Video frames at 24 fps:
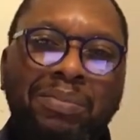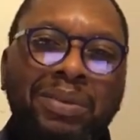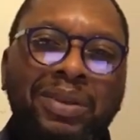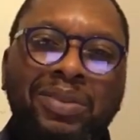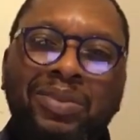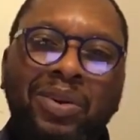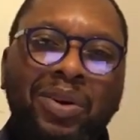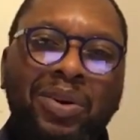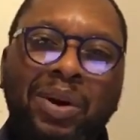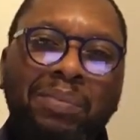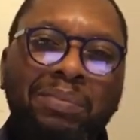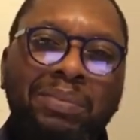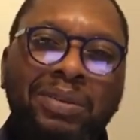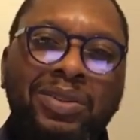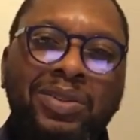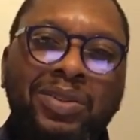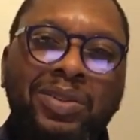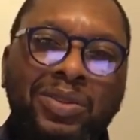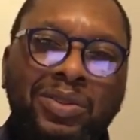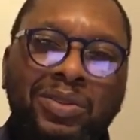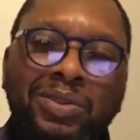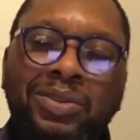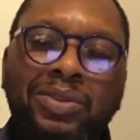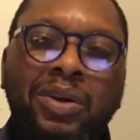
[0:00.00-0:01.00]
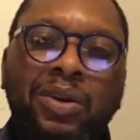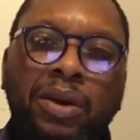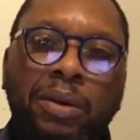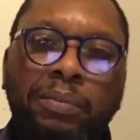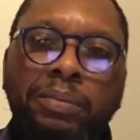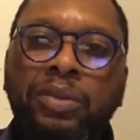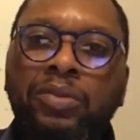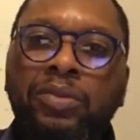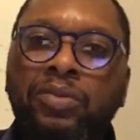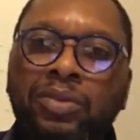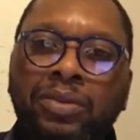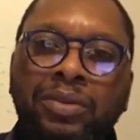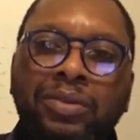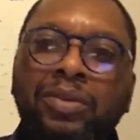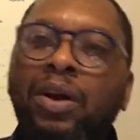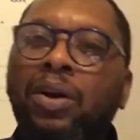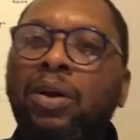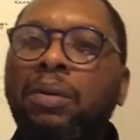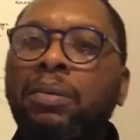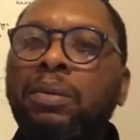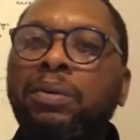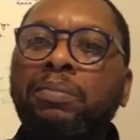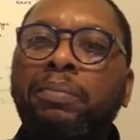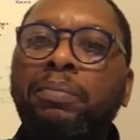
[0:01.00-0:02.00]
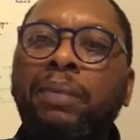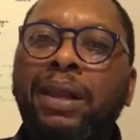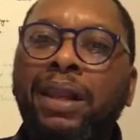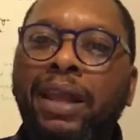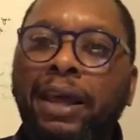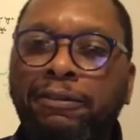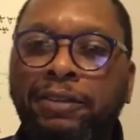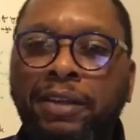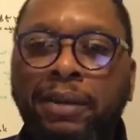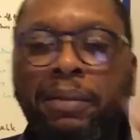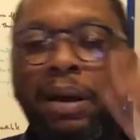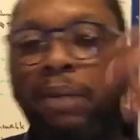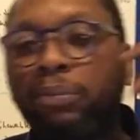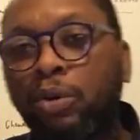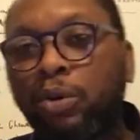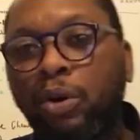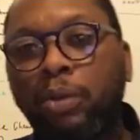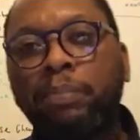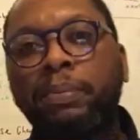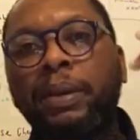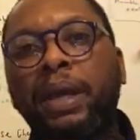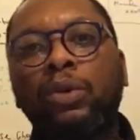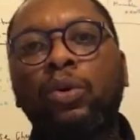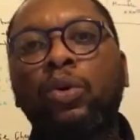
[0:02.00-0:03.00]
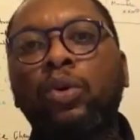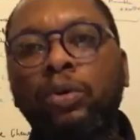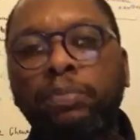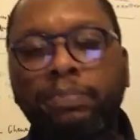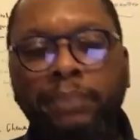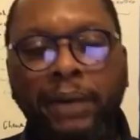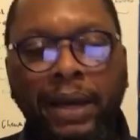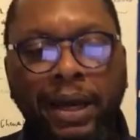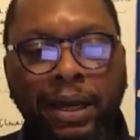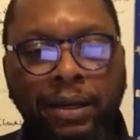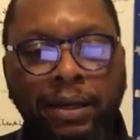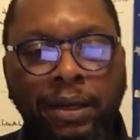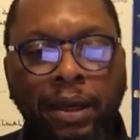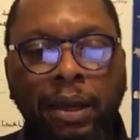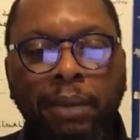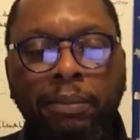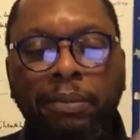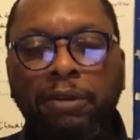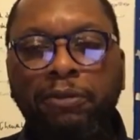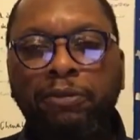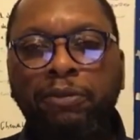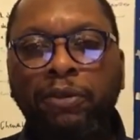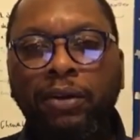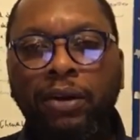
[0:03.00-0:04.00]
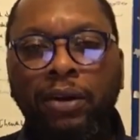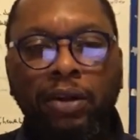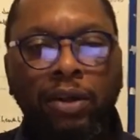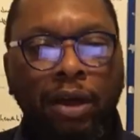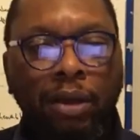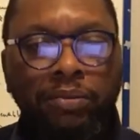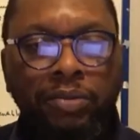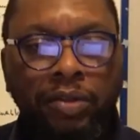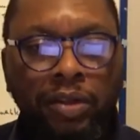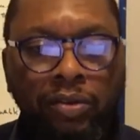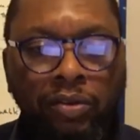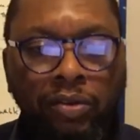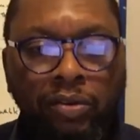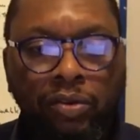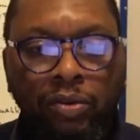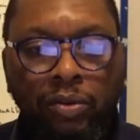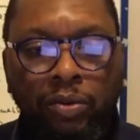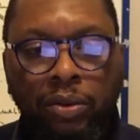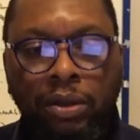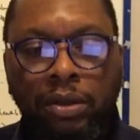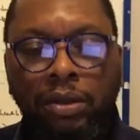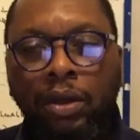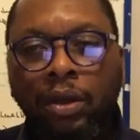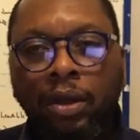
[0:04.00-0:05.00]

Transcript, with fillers: It's not coming soon. It's not coming soon. It's not coming in my lifetime. I'm going to be an old man before He comes, and so on.